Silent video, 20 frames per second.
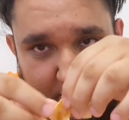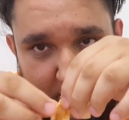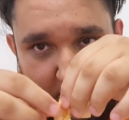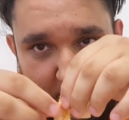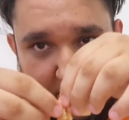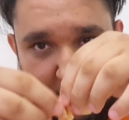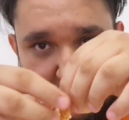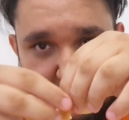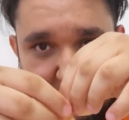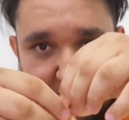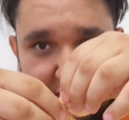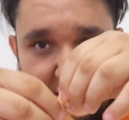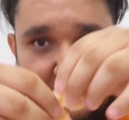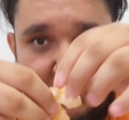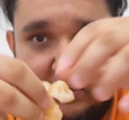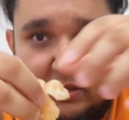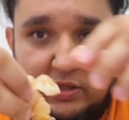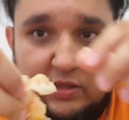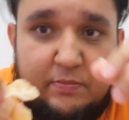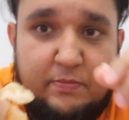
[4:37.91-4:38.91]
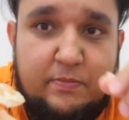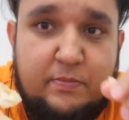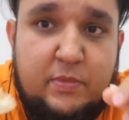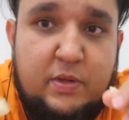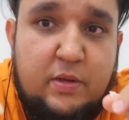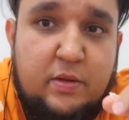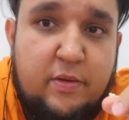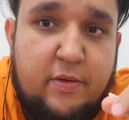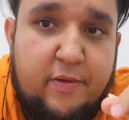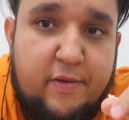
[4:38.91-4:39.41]
You can see on here,
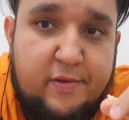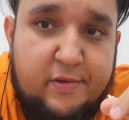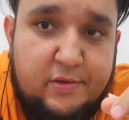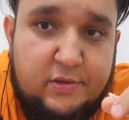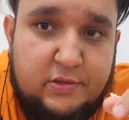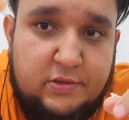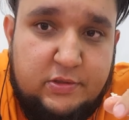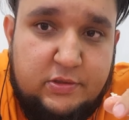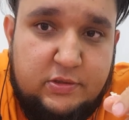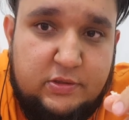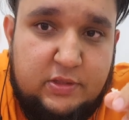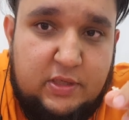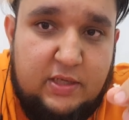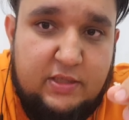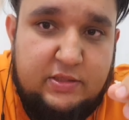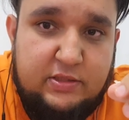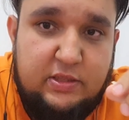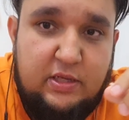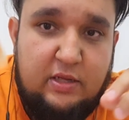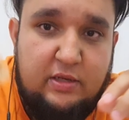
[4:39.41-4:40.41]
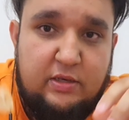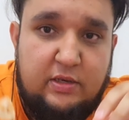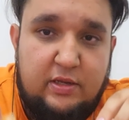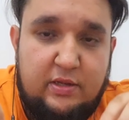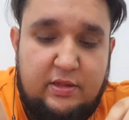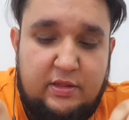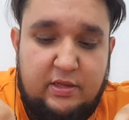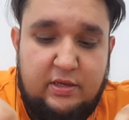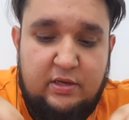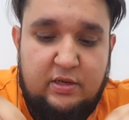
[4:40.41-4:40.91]
nice and
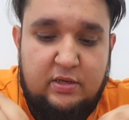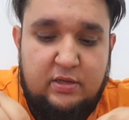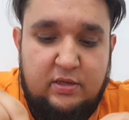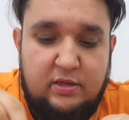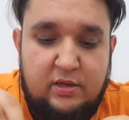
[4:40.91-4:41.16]
thin.